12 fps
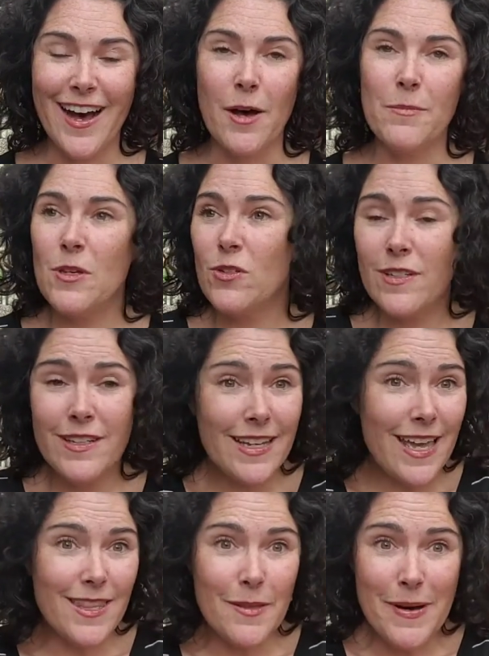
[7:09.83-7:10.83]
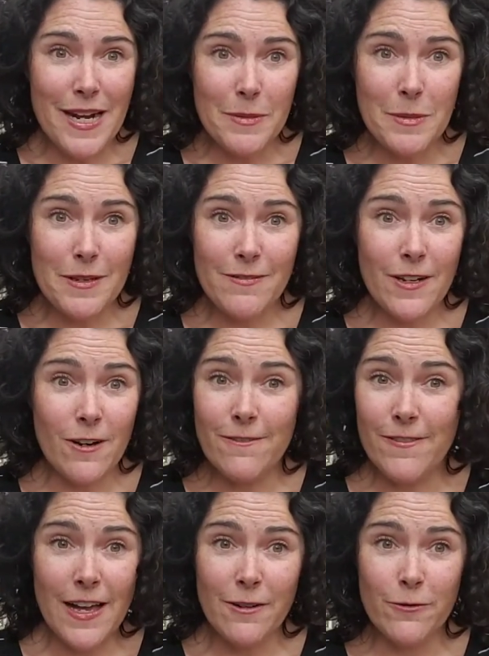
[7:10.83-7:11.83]
Usually, again, the bottoms of my feet are
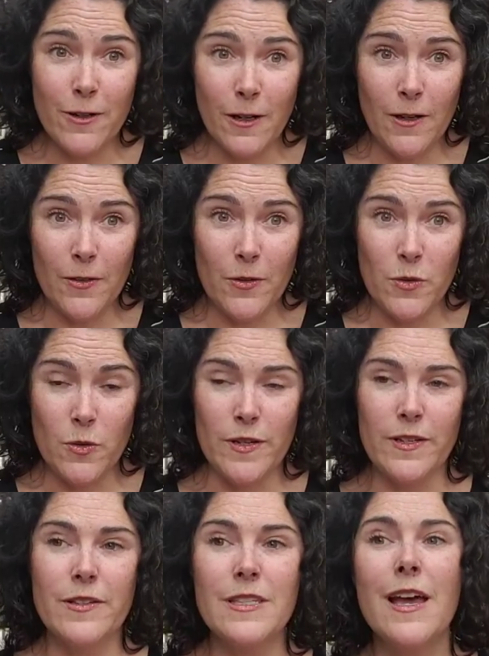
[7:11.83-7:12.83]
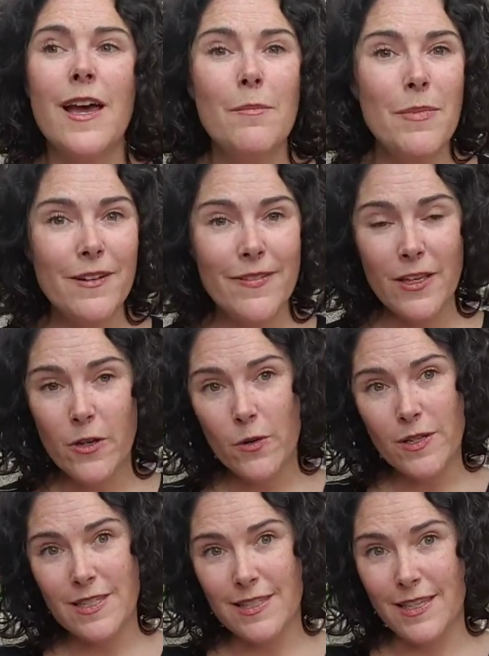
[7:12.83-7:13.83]
fine for all those oils, but if I go
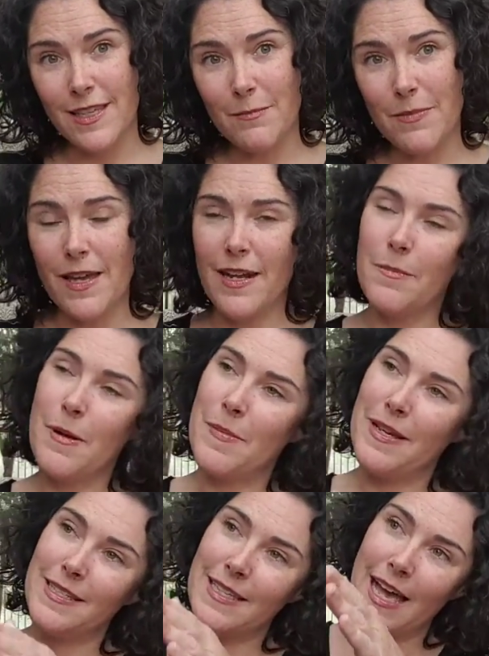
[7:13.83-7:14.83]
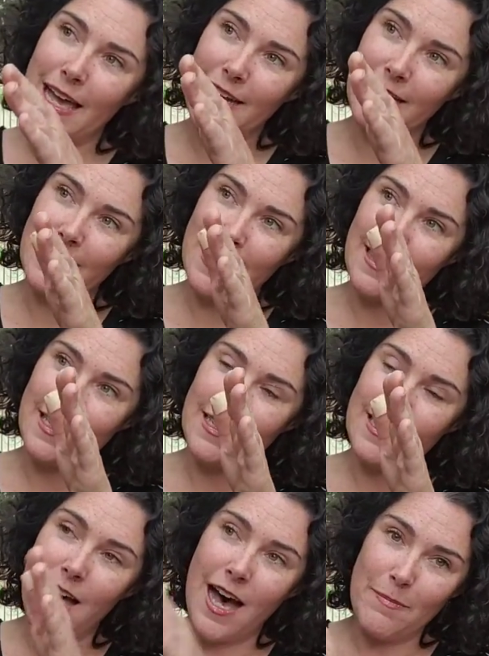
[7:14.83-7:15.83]
to sleep and I'm on my side and like the
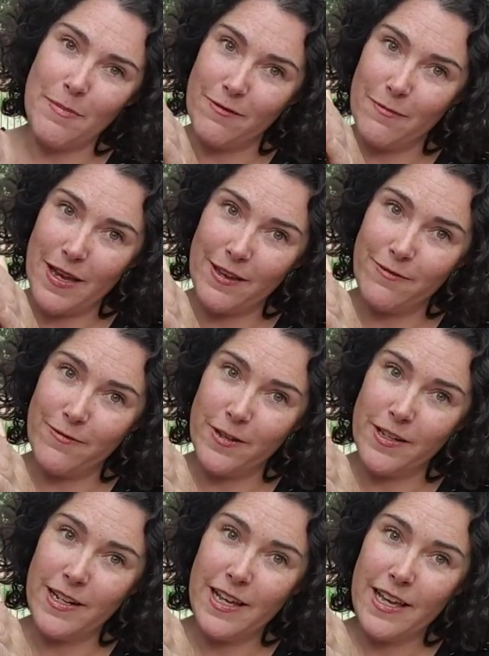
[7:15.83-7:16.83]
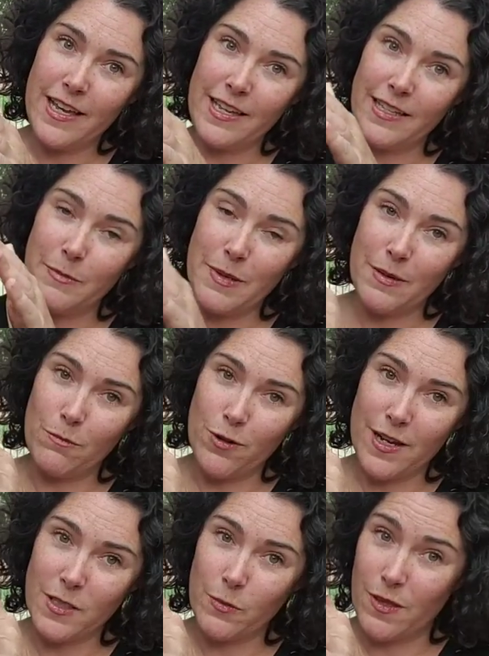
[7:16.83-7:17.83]
top of my foot is being
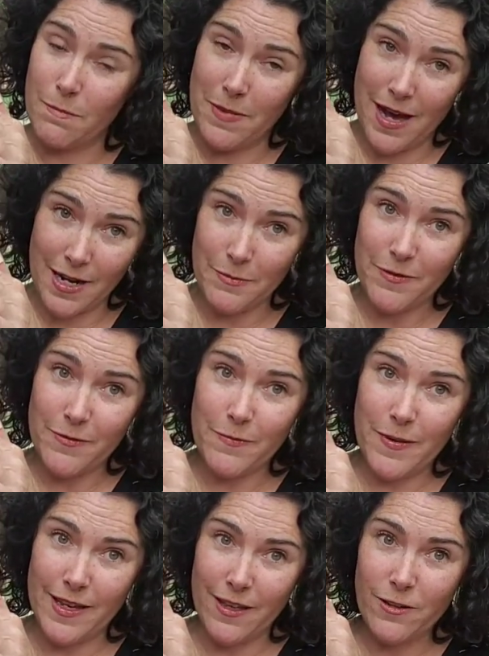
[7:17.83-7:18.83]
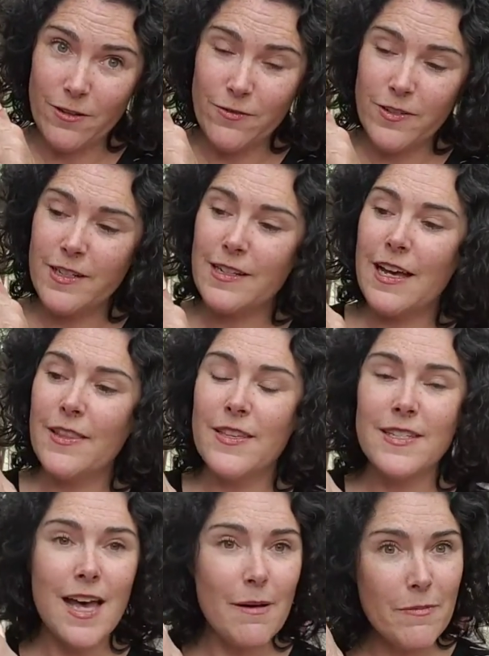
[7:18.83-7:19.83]
pressed with the bottom of my other foot, the
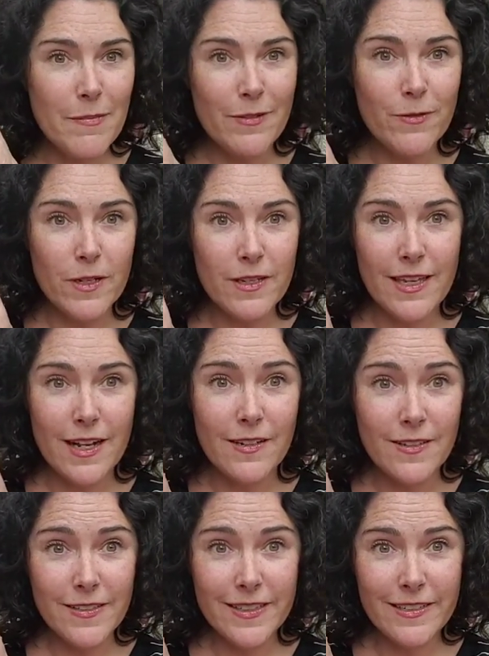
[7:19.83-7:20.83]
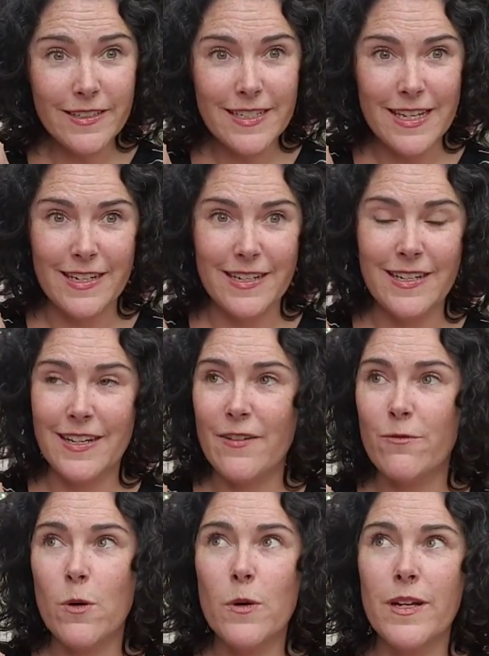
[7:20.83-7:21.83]
top of my foot could get a little irritated, and
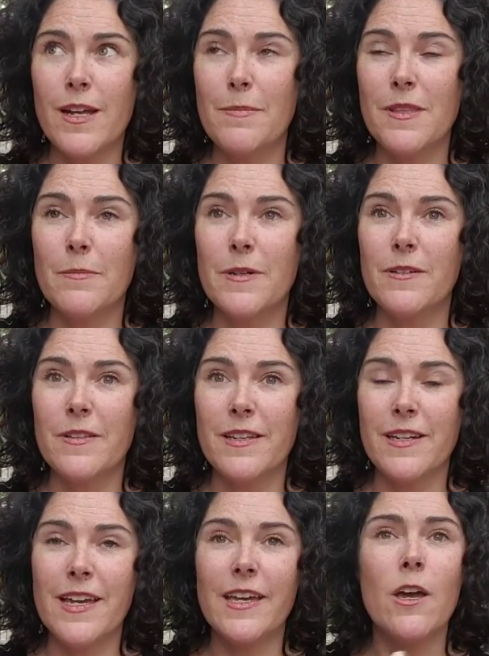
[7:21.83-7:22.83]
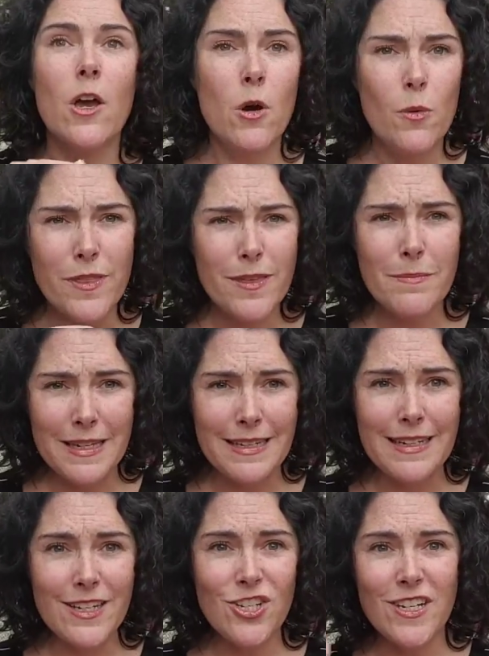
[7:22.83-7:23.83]
I've woken up in the middle of the night with it being
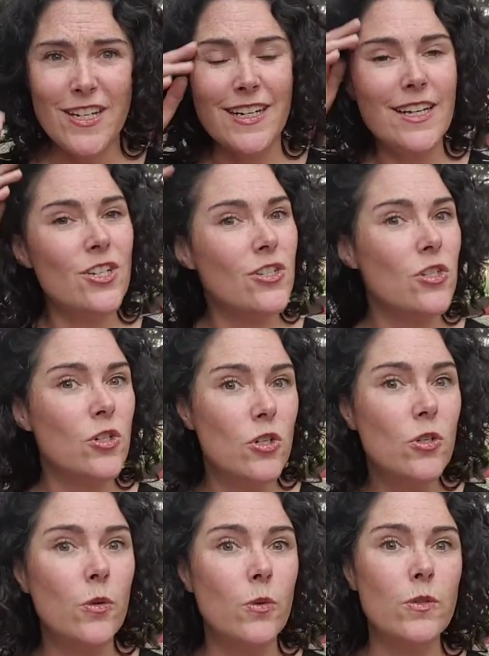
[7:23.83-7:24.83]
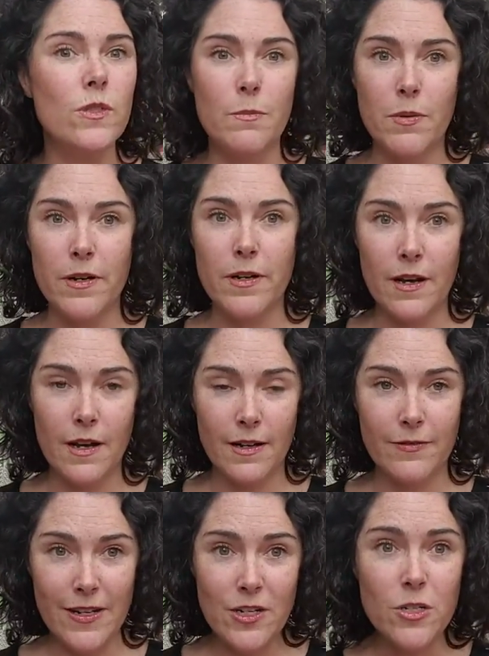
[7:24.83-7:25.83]
itchy, and I just knew to put
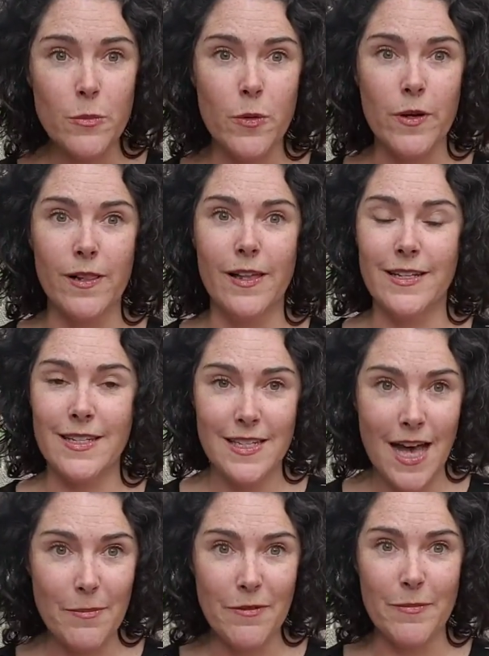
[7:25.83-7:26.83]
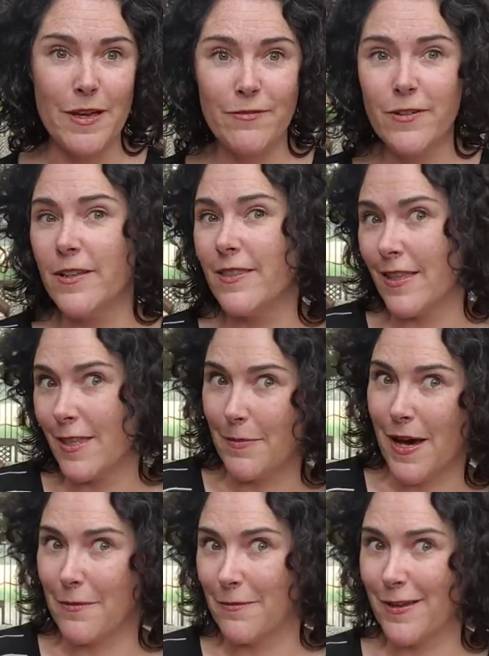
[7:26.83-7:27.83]
vegetable oil on the top of my foot that the
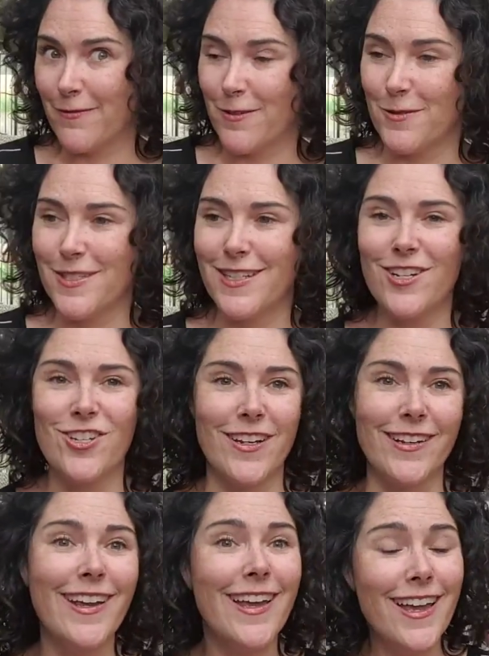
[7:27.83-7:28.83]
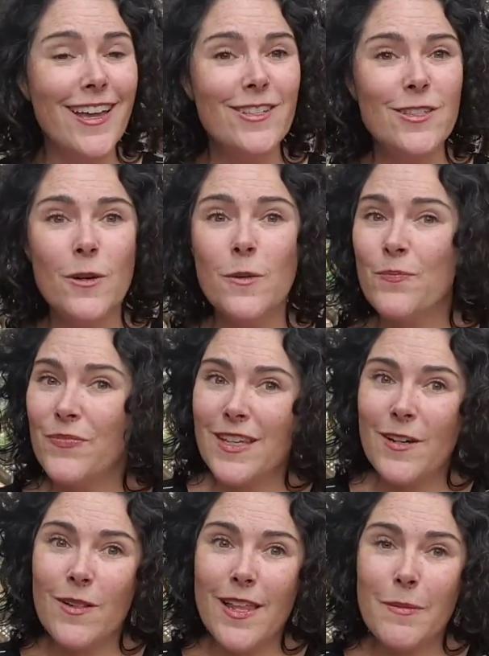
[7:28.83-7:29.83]
bottom of my foot was touching. So, a
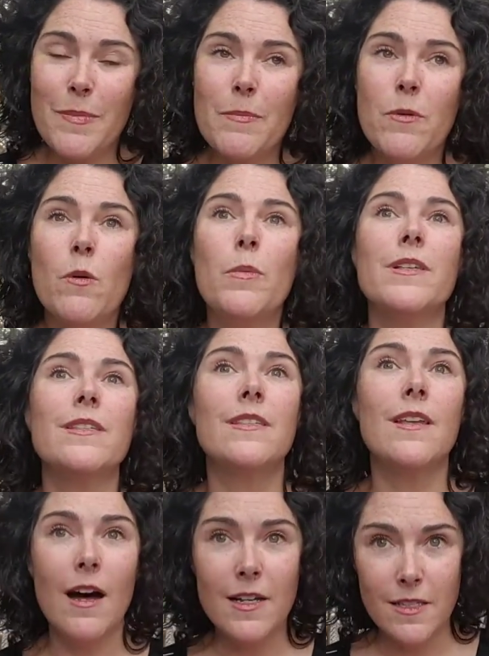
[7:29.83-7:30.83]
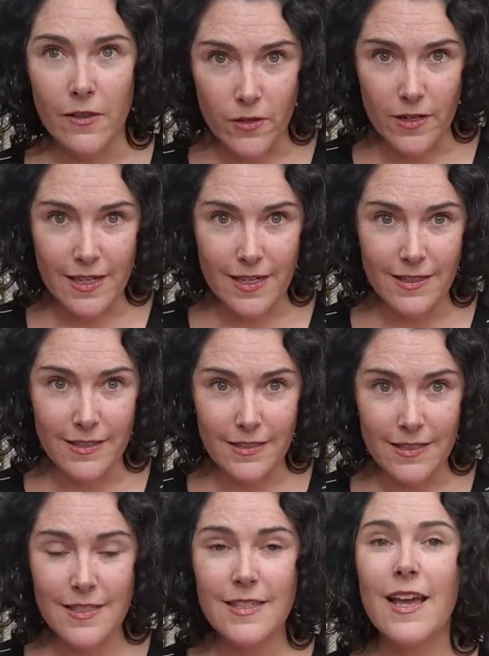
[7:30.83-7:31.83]
lot of people will put socks on their
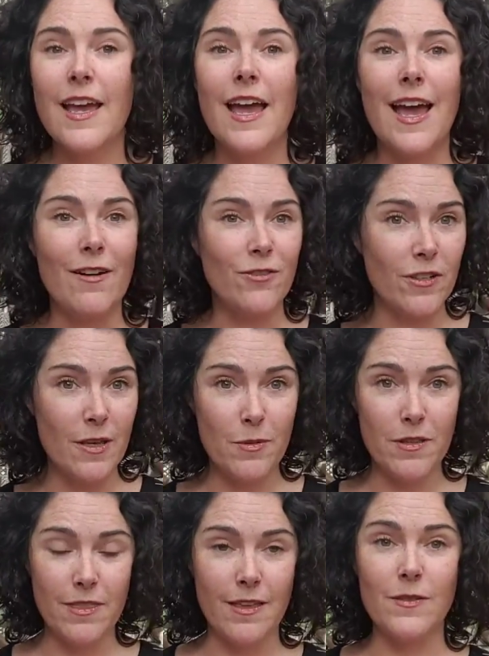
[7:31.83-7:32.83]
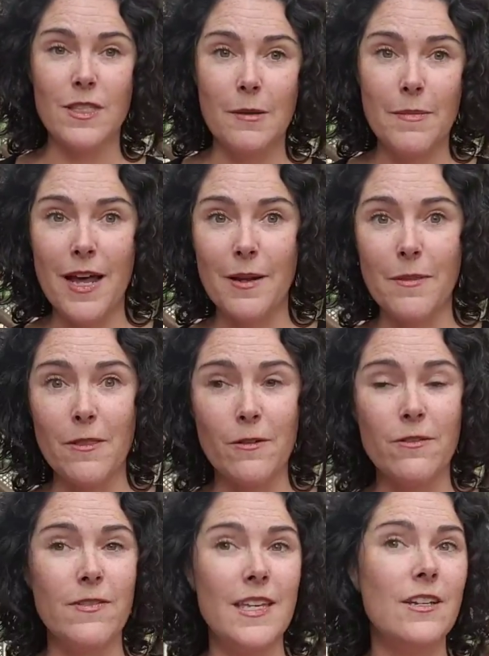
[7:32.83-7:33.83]
kids after they put Thieves on the bottom of their
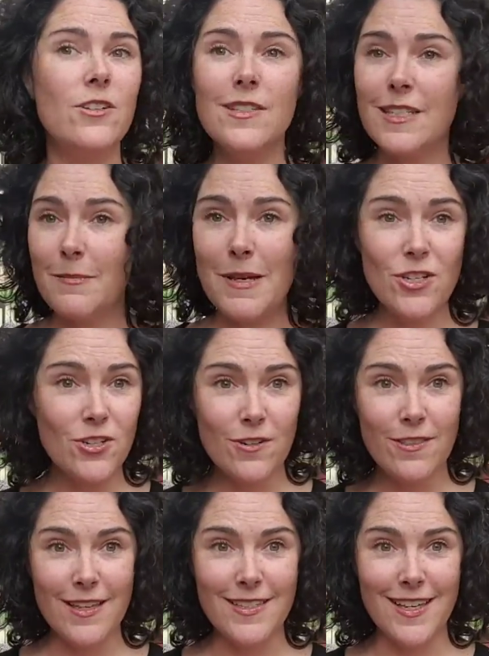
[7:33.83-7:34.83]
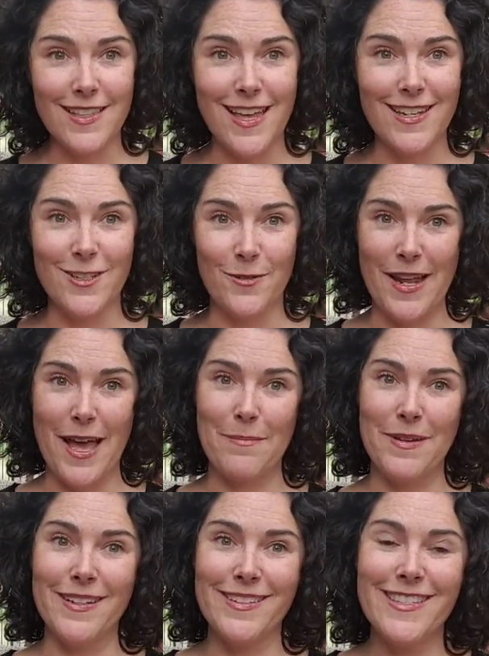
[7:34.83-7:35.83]
feet, just to make sure things like that don't
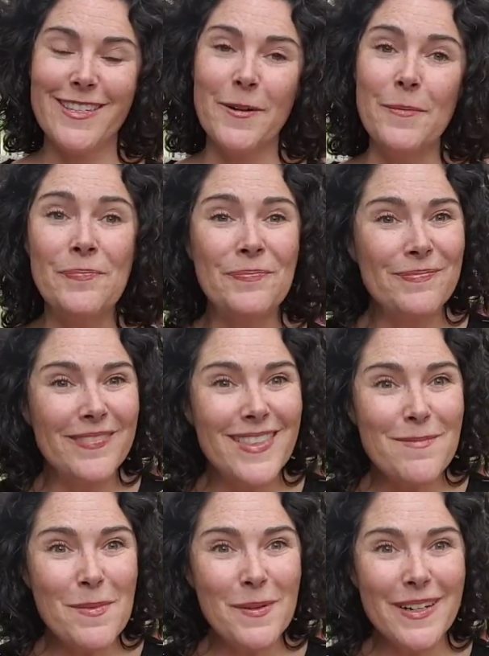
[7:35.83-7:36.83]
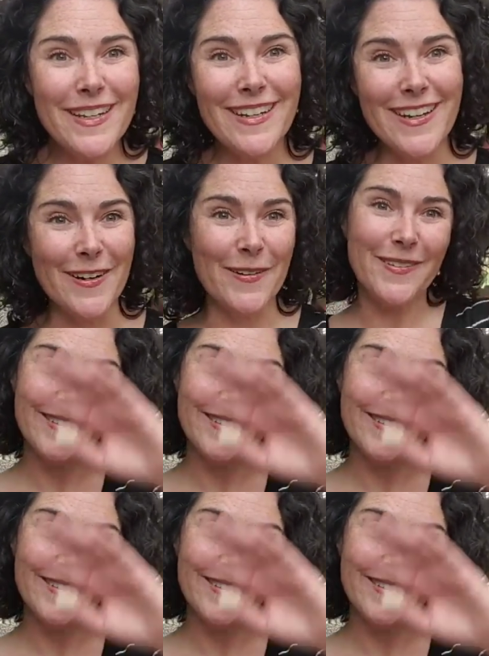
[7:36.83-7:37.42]
happen. So the more you know.